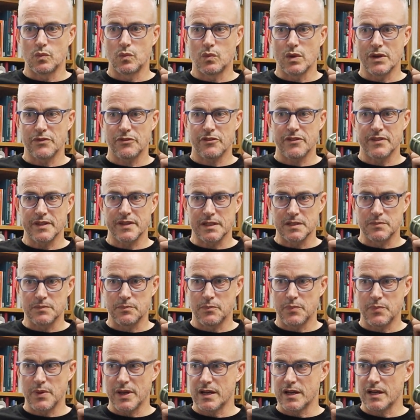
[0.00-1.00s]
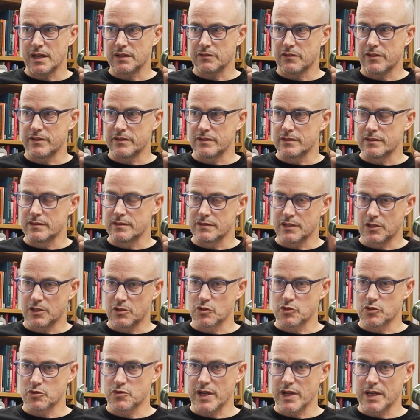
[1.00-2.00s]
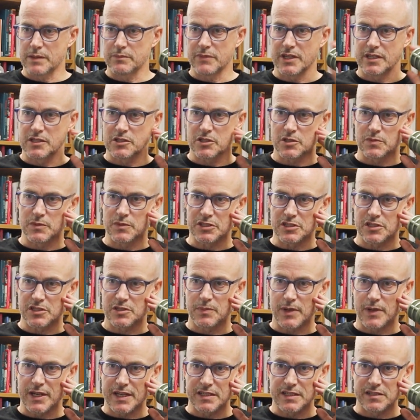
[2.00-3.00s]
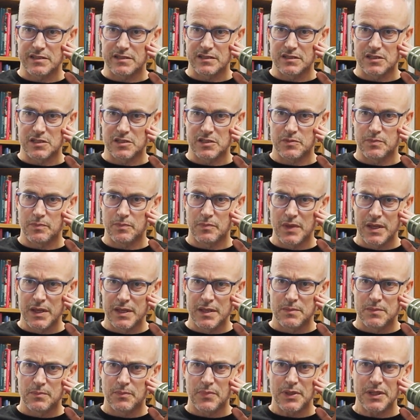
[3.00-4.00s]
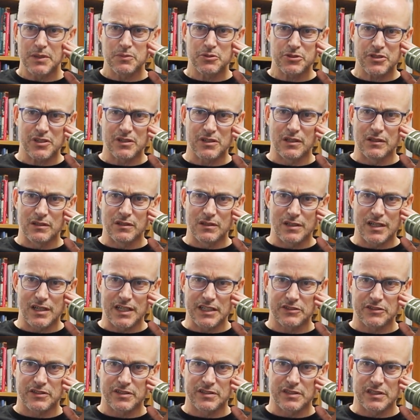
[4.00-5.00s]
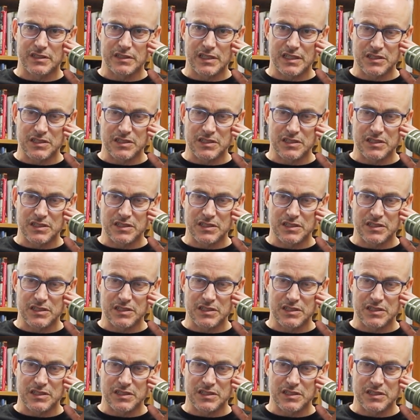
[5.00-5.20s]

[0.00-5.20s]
one thing about the contract management space is people don't like to.